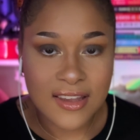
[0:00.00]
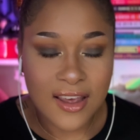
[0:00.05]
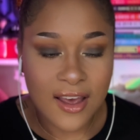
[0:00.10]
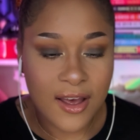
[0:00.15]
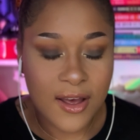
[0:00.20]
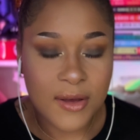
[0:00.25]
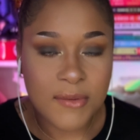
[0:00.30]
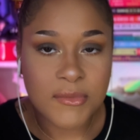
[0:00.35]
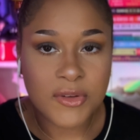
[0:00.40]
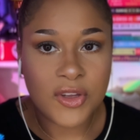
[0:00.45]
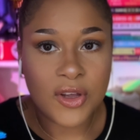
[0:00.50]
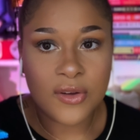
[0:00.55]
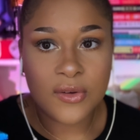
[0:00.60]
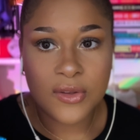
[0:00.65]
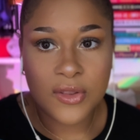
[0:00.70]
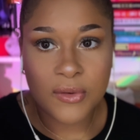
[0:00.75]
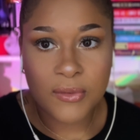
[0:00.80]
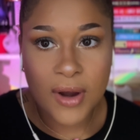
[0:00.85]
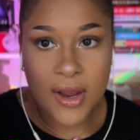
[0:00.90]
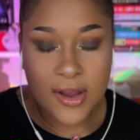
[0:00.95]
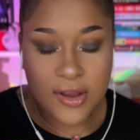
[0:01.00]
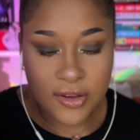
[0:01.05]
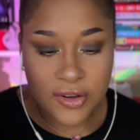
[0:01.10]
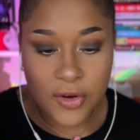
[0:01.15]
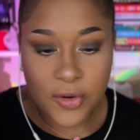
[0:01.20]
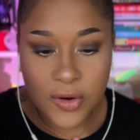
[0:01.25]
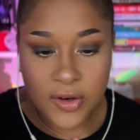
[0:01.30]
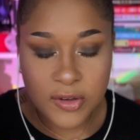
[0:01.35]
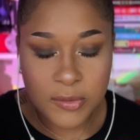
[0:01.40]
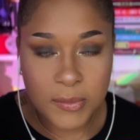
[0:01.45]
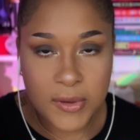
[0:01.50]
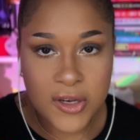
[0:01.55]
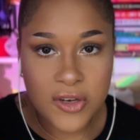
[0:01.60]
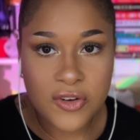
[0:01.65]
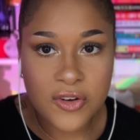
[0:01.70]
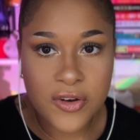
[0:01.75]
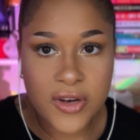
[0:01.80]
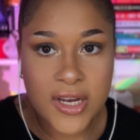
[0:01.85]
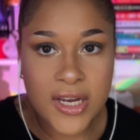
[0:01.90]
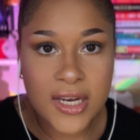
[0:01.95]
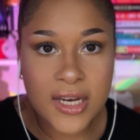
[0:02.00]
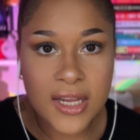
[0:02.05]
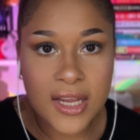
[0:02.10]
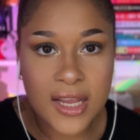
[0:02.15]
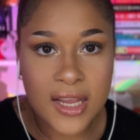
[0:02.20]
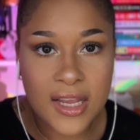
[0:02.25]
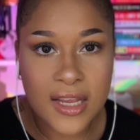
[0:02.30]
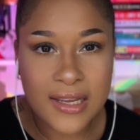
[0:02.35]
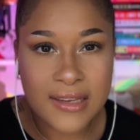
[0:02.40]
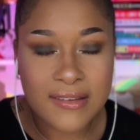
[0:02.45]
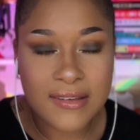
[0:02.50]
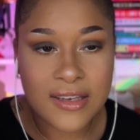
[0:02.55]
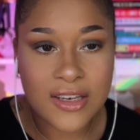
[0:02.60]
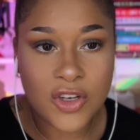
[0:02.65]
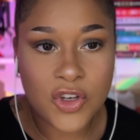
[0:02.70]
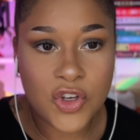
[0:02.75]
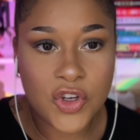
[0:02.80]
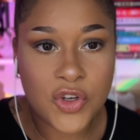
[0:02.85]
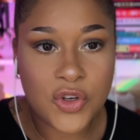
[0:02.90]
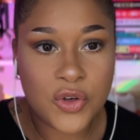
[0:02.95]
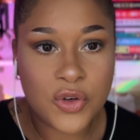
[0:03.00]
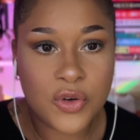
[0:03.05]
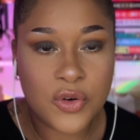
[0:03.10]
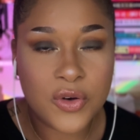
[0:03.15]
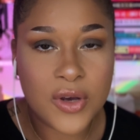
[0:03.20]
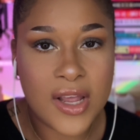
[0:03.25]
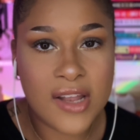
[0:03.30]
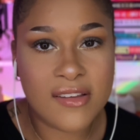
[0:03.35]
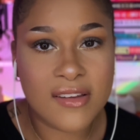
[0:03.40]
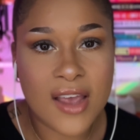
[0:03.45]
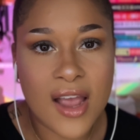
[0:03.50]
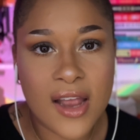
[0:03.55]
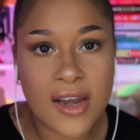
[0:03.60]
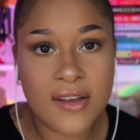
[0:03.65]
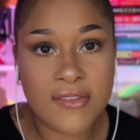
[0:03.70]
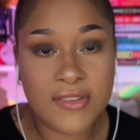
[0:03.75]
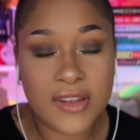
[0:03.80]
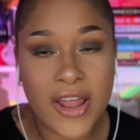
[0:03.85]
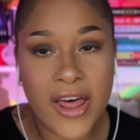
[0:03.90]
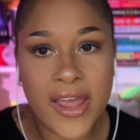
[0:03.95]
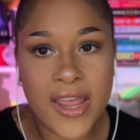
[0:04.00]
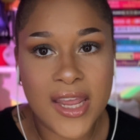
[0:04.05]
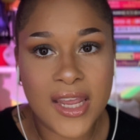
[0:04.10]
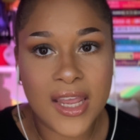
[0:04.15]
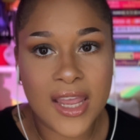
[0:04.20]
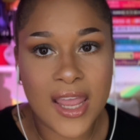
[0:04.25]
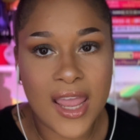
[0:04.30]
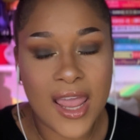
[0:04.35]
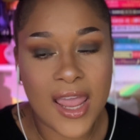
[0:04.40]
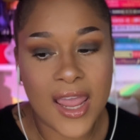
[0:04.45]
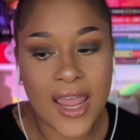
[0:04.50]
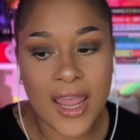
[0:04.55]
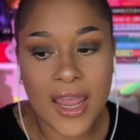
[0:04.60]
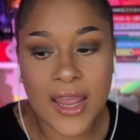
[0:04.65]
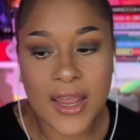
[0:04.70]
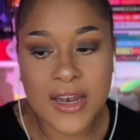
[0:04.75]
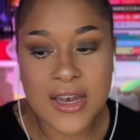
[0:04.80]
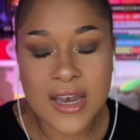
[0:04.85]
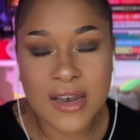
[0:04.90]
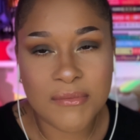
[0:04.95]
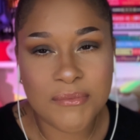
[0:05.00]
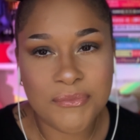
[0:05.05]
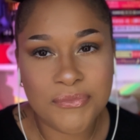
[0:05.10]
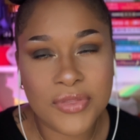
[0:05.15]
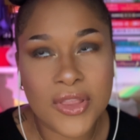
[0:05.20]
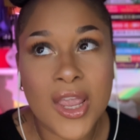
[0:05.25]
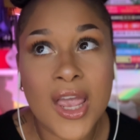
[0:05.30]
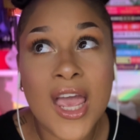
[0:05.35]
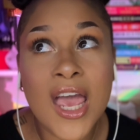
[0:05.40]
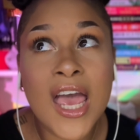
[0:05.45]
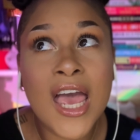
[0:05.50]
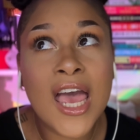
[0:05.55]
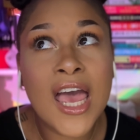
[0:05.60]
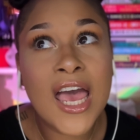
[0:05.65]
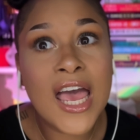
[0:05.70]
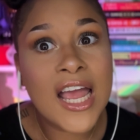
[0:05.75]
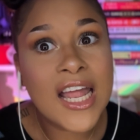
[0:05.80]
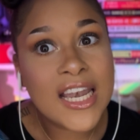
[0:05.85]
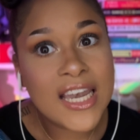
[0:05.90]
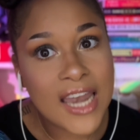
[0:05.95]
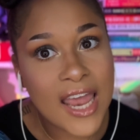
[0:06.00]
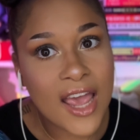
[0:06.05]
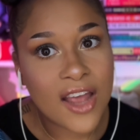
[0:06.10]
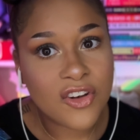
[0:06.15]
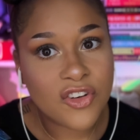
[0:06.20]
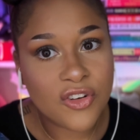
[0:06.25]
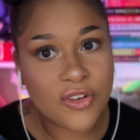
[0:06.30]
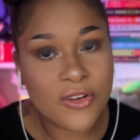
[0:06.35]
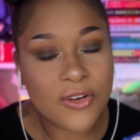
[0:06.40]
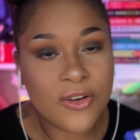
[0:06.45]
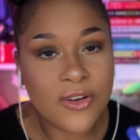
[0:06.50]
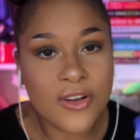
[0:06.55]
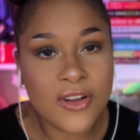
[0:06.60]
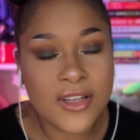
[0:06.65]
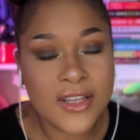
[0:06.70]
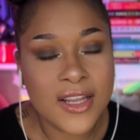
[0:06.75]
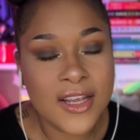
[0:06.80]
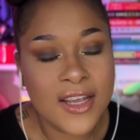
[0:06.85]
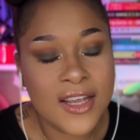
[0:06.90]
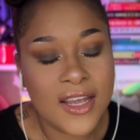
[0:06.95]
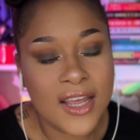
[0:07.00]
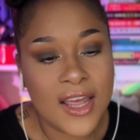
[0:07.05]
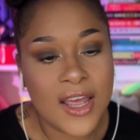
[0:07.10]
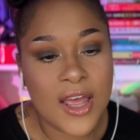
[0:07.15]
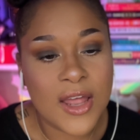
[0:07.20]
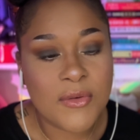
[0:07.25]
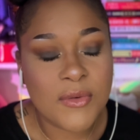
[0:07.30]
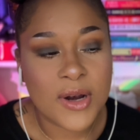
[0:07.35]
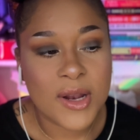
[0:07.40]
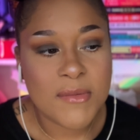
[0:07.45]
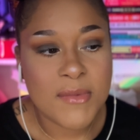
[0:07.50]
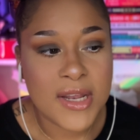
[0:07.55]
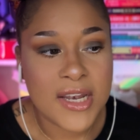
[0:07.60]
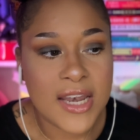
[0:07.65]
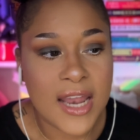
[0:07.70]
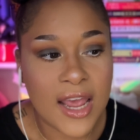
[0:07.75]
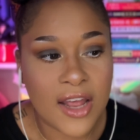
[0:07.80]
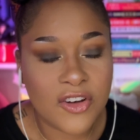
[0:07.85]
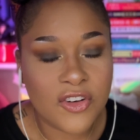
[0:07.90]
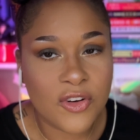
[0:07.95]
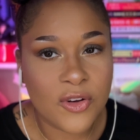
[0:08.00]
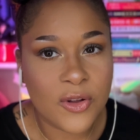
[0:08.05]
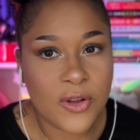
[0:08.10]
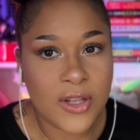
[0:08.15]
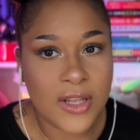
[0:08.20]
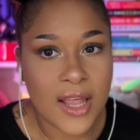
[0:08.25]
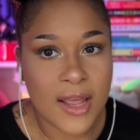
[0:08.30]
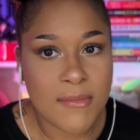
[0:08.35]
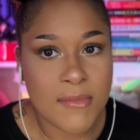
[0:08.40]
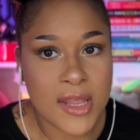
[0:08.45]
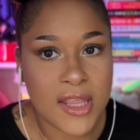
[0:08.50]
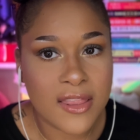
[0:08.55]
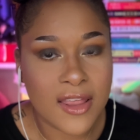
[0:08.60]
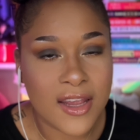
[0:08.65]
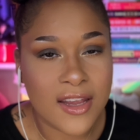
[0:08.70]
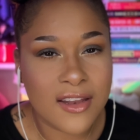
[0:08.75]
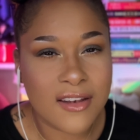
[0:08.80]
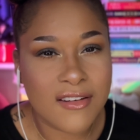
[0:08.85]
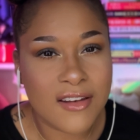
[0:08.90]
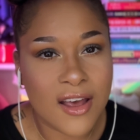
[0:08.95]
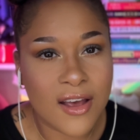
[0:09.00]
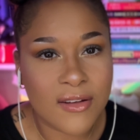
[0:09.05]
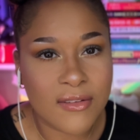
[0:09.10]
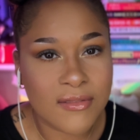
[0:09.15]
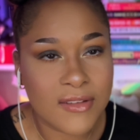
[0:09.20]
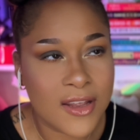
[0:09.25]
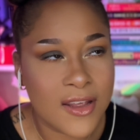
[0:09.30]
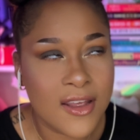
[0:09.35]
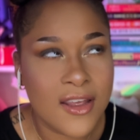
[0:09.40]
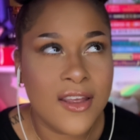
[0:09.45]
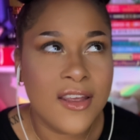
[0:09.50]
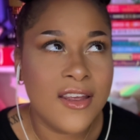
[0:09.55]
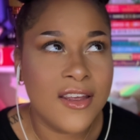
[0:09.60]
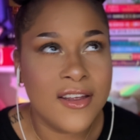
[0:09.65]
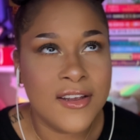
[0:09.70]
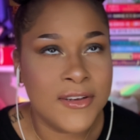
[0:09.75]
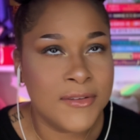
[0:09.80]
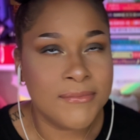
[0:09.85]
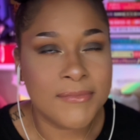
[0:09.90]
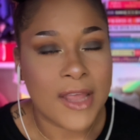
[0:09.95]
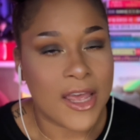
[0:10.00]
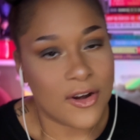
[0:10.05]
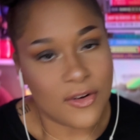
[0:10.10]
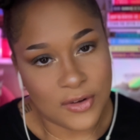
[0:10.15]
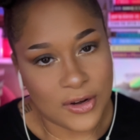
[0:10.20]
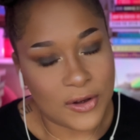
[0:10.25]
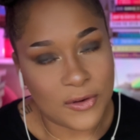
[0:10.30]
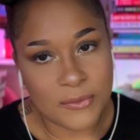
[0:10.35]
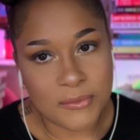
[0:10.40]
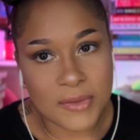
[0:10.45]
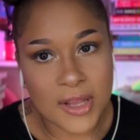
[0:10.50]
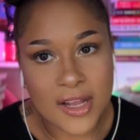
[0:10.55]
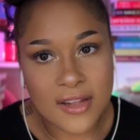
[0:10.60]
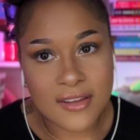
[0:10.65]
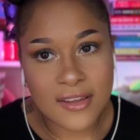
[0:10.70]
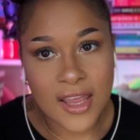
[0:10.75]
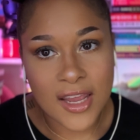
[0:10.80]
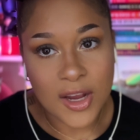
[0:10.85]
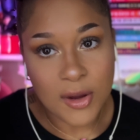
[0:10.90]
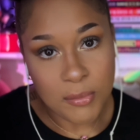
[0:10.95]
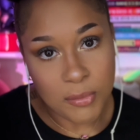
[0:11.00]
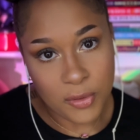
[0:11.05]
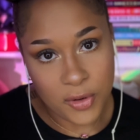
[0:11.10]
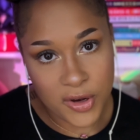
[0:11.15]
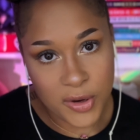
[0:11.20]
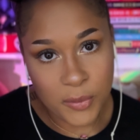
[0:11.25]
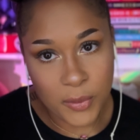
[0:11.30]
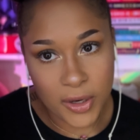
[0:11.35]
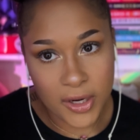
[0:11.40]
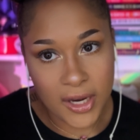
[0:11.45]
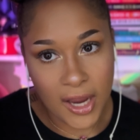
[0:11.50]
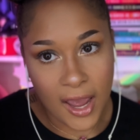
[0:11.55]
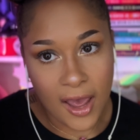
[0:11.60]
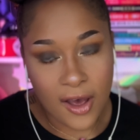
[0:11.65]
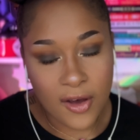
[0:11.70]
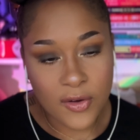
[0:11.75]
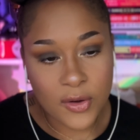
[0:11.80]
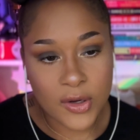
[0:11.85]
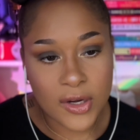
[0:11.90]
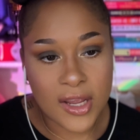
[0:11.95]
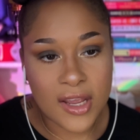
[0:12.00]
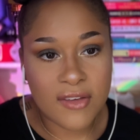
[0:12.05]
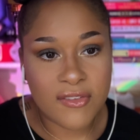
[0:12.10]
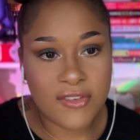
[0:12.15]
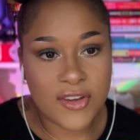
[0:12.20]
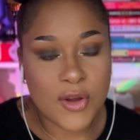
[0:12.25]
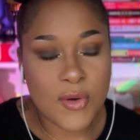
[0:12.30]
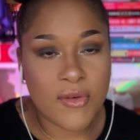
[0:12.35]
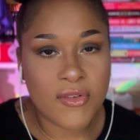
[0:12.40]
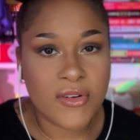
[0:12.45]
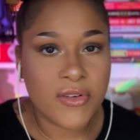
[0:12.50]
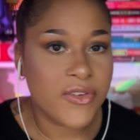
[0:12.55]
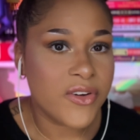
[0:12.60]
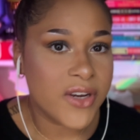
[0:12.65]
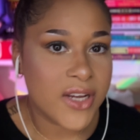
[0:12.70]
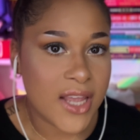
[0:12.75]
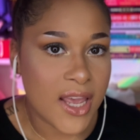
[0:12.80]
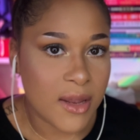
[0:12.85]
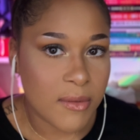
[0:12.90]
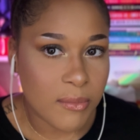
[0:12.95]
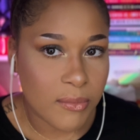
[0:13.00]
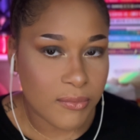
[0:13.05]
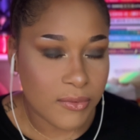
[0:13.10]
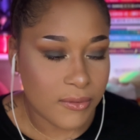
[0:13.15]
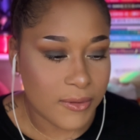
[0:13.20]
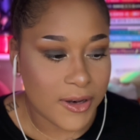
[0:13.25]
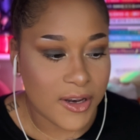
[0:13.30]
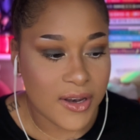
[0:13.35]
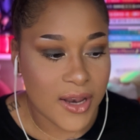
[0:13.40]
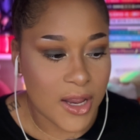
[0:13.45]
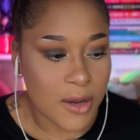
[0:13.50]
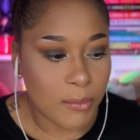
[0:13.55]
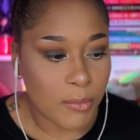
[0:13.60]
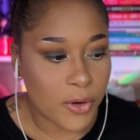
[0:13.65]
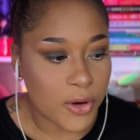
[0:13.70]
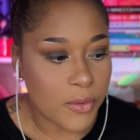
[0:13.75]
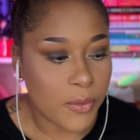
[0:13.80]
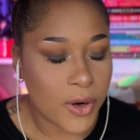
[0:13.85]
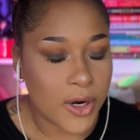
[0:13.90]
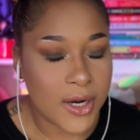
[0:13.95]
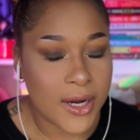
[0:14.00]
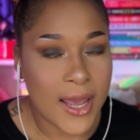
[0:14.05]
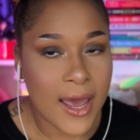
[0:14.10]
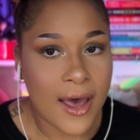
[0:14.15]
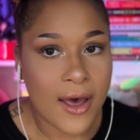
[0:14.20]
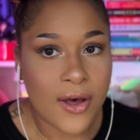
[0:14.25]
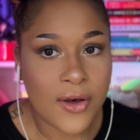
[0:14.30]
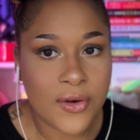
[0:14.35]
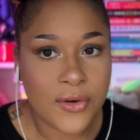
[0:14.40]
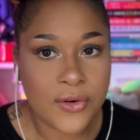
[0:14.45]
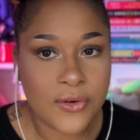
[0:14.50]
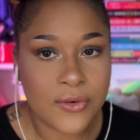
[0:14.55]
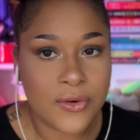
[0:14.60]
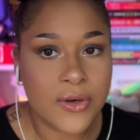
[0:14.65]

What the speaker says: so the Rice Krispie treat is it's kind of like a natural, and when I mean natural, I mean like not, I don't know, it's like a pre-workout. If you ever forget to take pre-workout or